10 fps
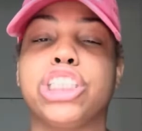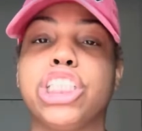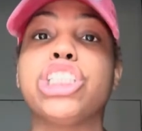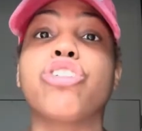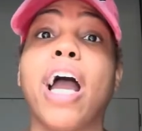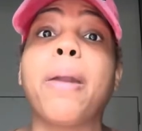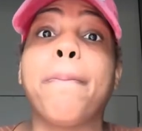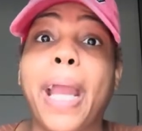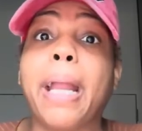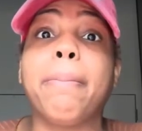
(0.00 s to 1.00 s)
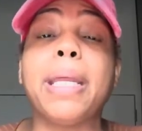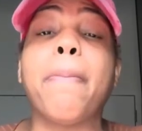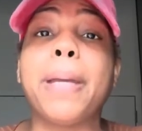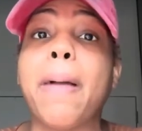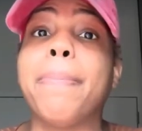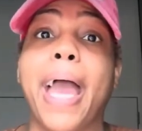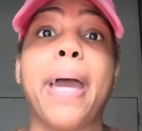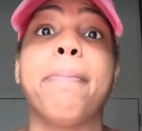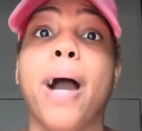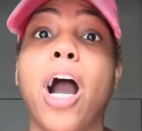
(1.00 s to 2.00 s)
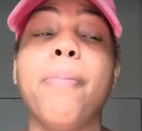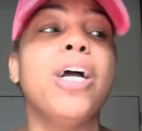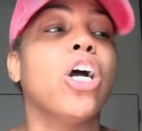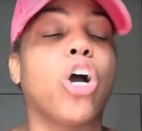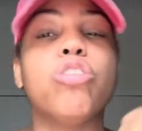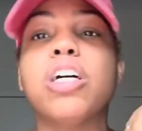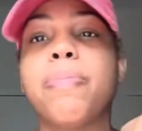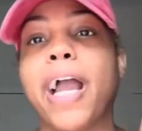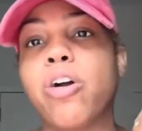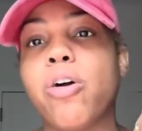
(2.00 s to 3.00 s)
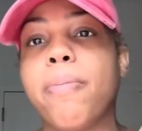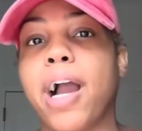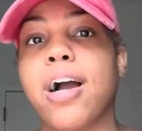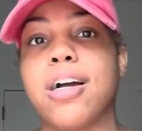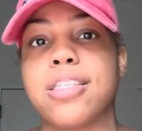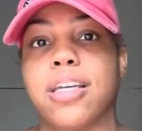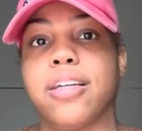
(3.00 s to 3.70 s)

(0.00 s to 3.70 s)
She's trying to paint me to be a bad mom. Go look back on my content.